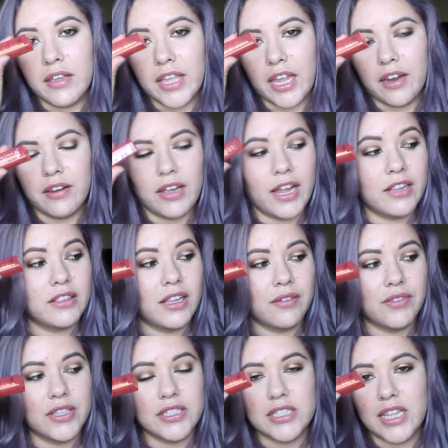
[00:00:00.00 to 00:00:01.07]
Okay, I
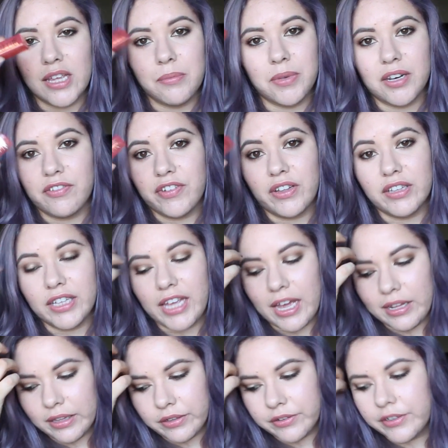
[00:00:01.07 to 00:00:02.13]
love this thing, but it fell in the
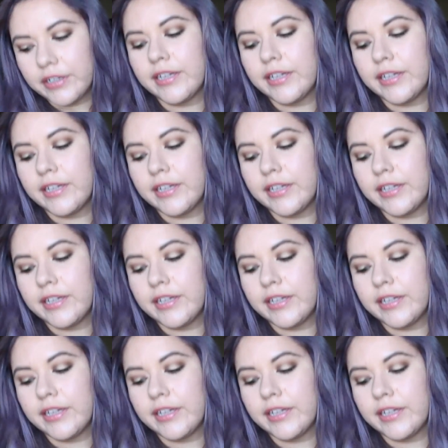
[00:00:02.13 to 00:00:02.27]
cat litter,